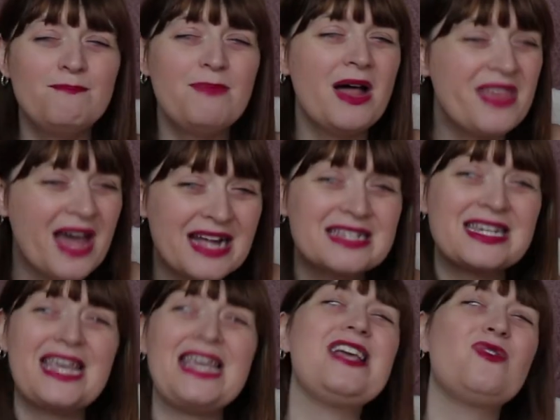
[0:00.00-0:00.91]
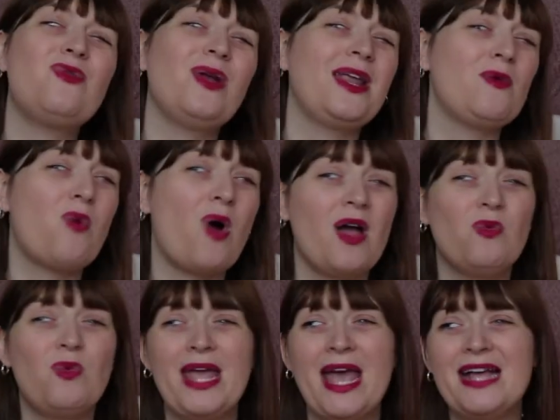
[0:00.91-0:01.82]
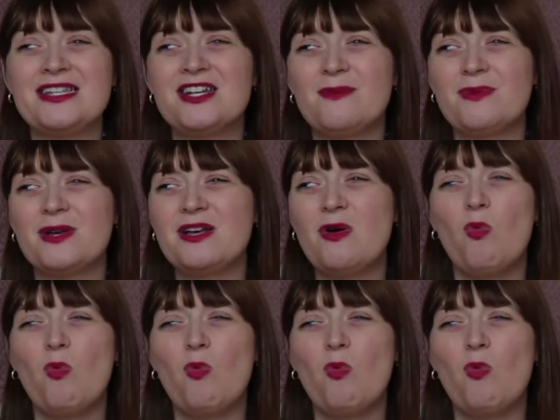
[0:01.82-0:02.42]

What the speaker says: But that's equally why we end up